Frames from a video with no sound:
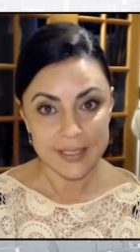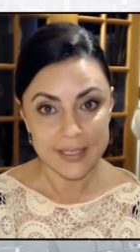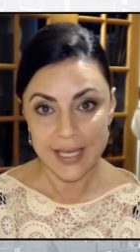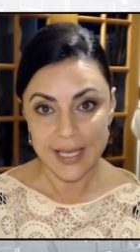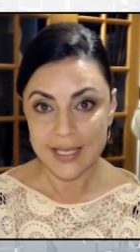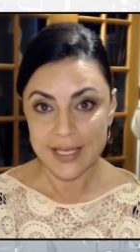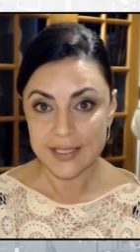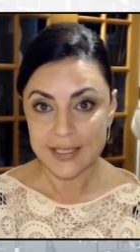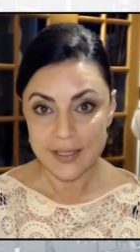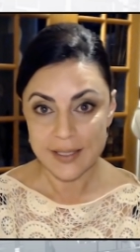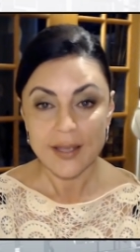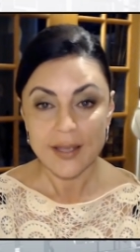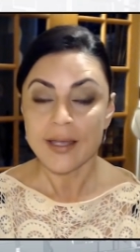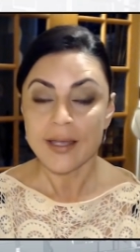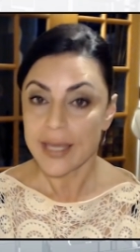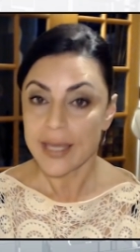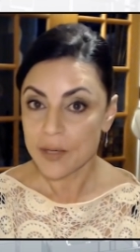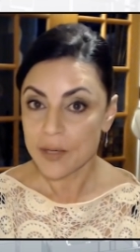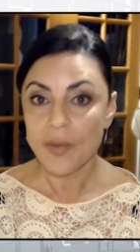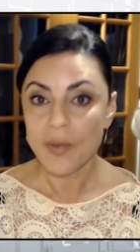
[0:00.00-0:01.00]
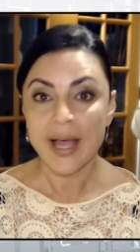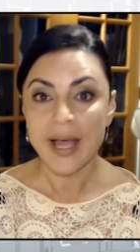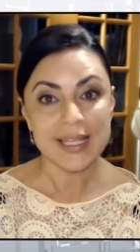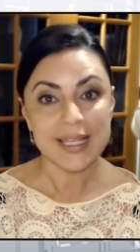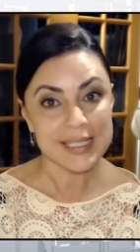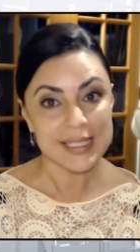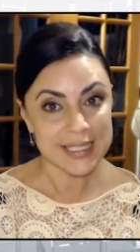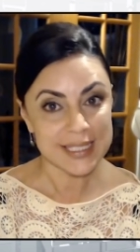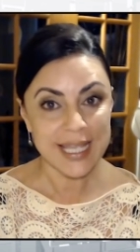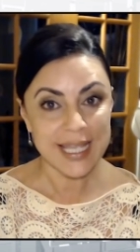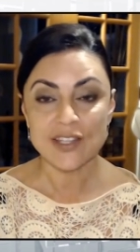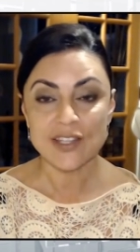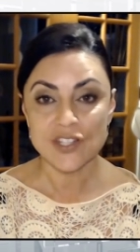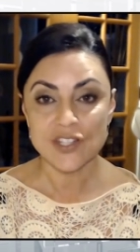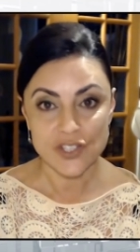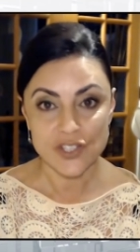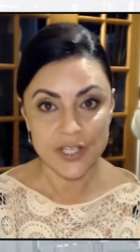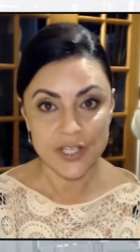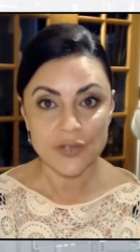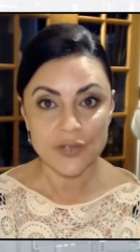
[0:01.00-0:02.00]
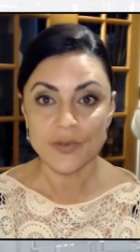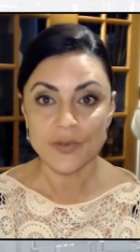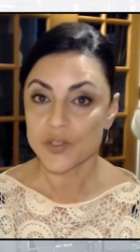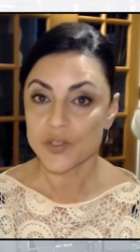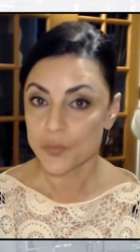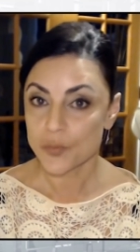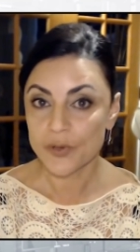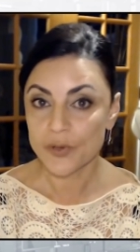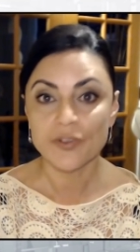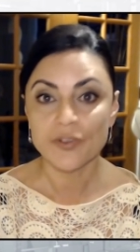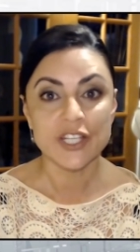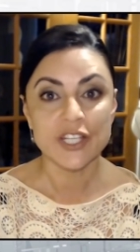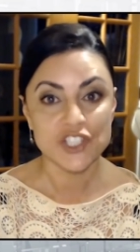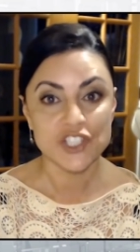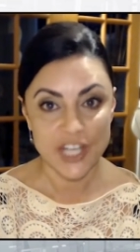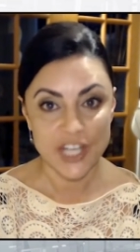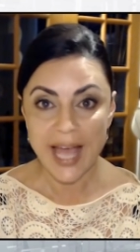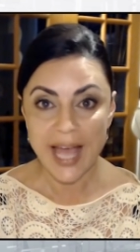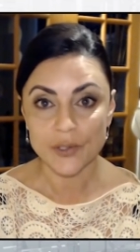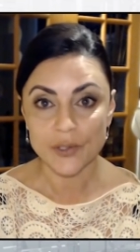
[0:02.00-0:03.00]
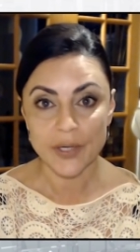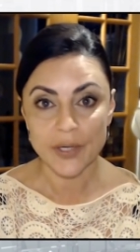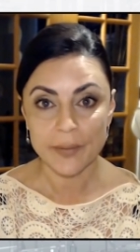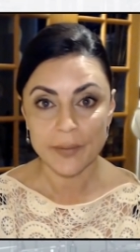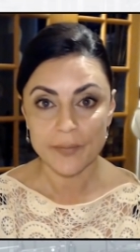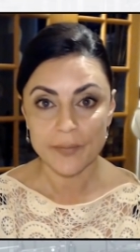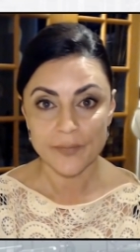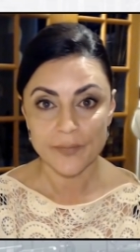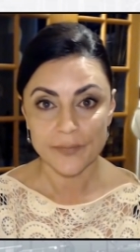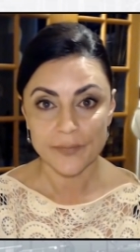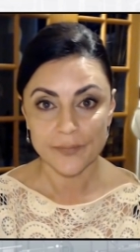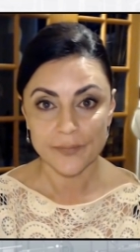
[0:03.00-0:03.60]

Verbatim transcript: this list in my State Secrets Privilege Gallery.